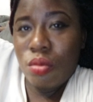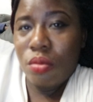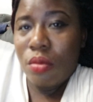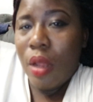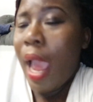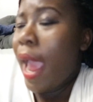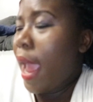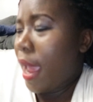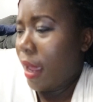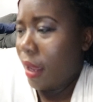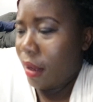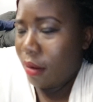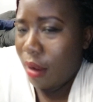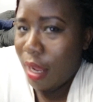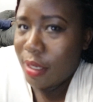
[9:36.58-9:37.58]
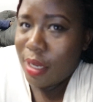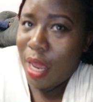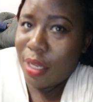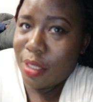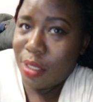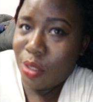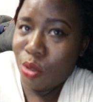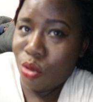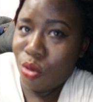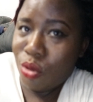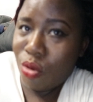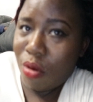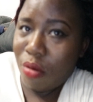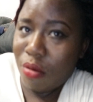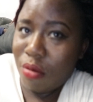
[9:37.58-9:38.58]
Hey, I didn't sit to
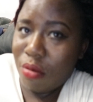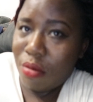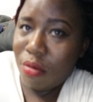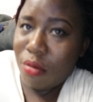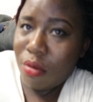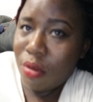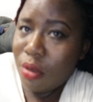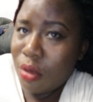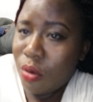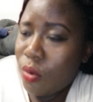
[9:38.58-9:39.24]
talk. Please.